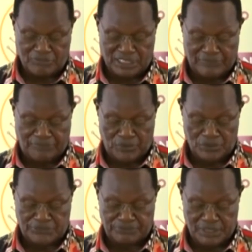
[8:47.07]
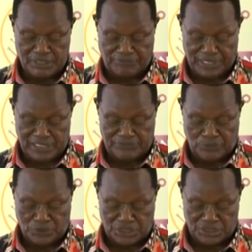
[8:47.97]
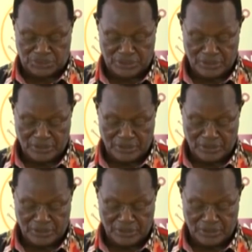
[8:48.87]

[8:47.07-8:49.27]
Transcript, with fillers: of the Defense, Defense Forces